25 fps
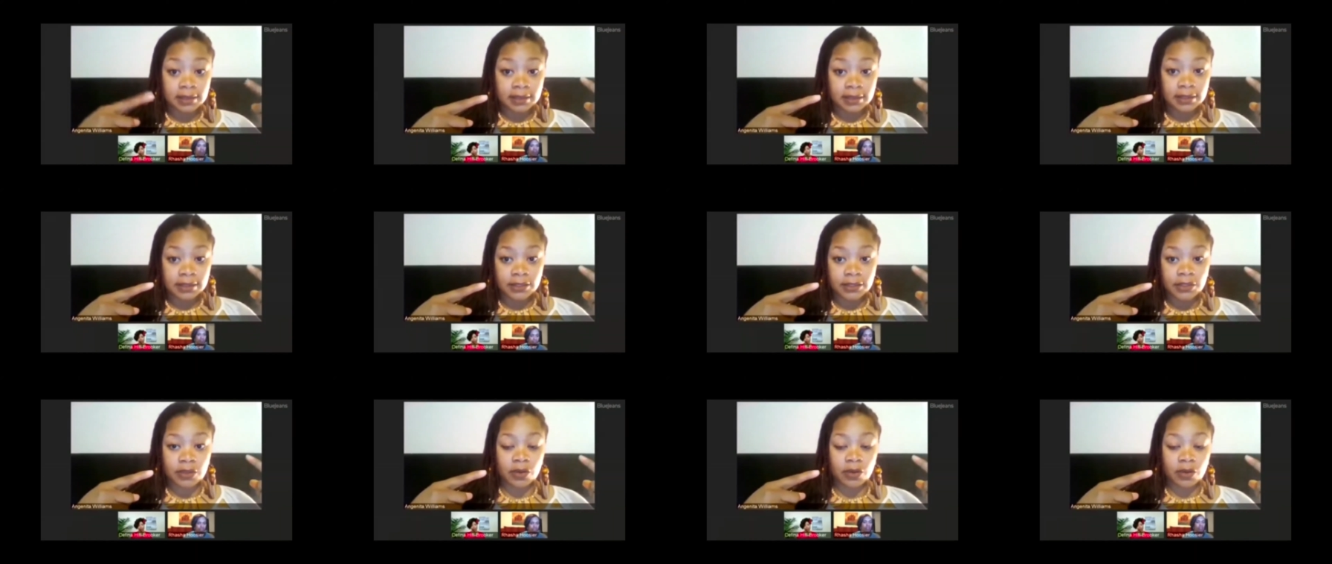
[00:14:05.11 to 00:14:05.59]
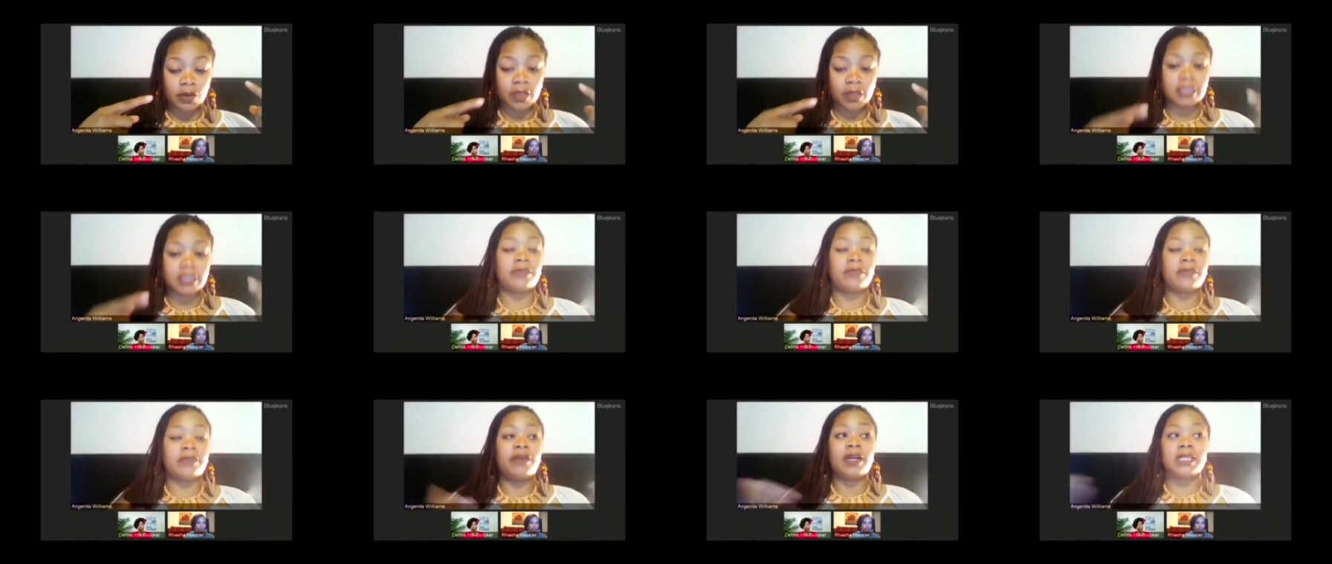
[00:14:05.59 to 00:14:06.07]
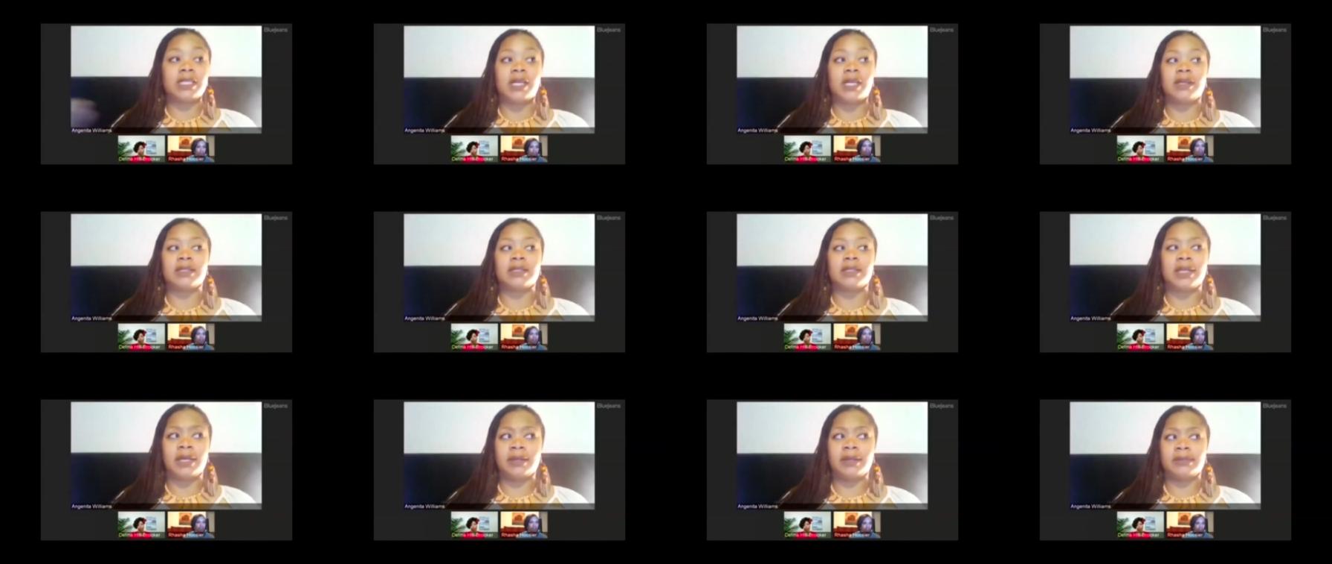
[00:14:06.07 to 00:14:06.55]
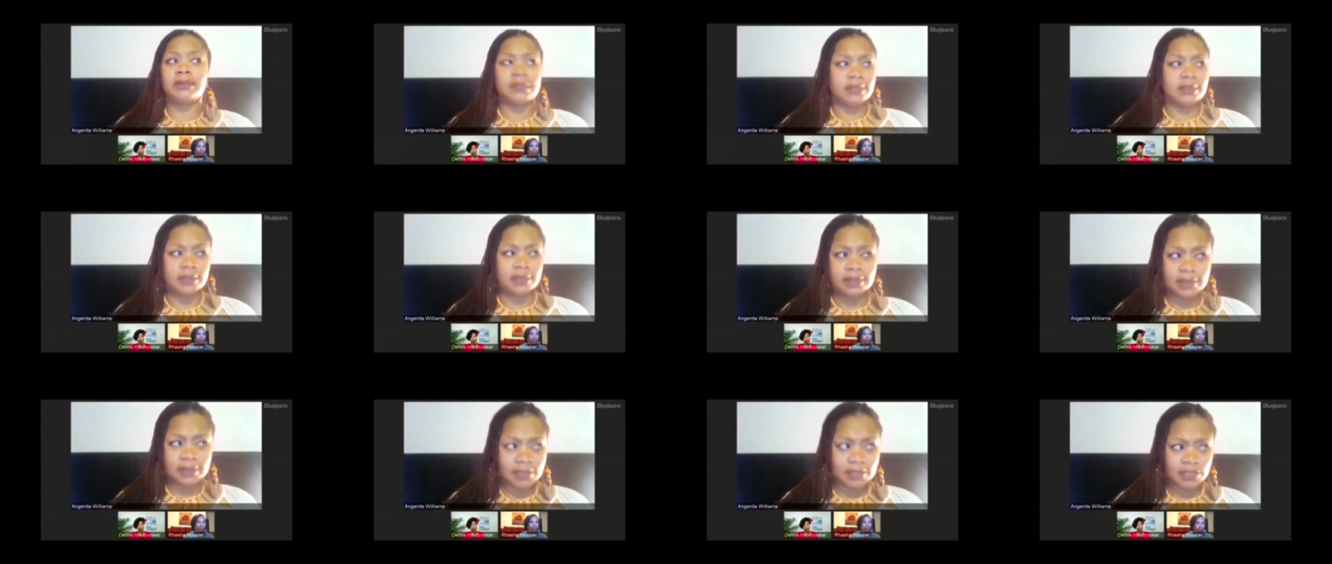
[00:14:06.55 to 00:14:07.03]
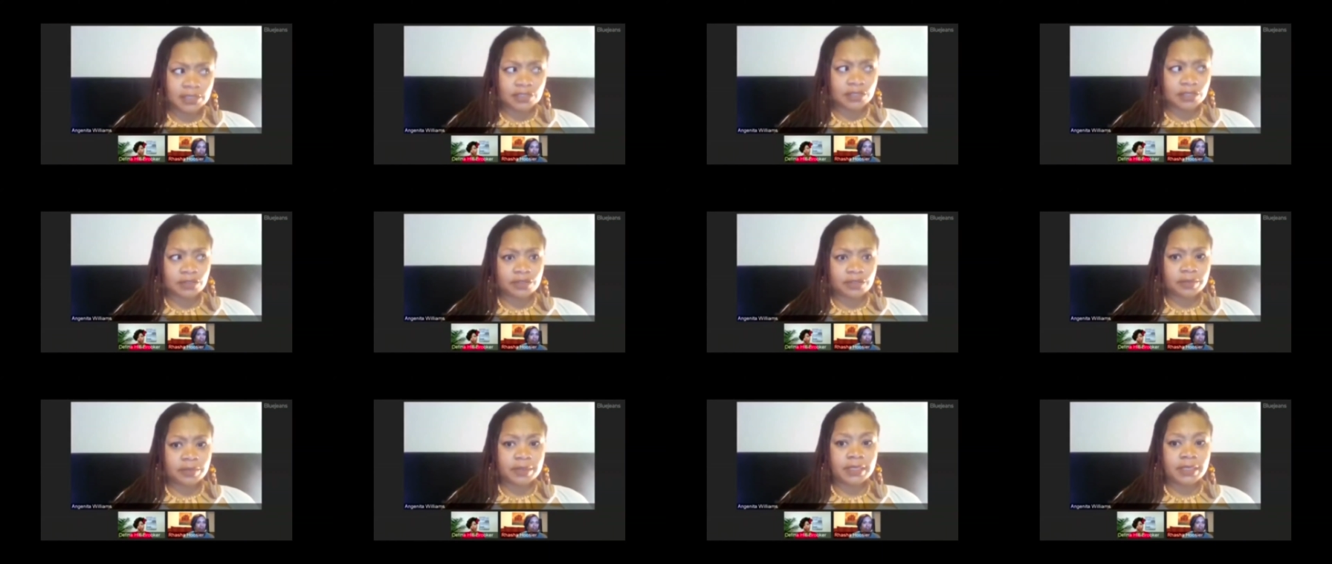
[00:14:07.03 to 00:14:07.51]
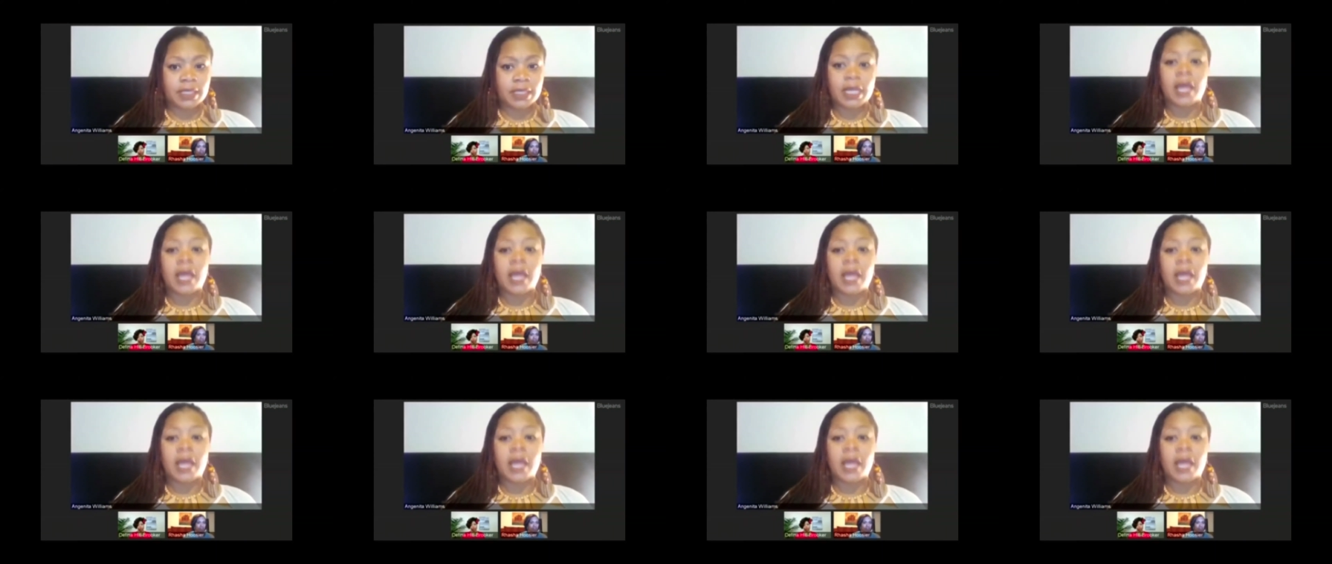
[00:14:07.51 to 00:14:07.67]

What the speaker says: because at first I was like, is she just tripping?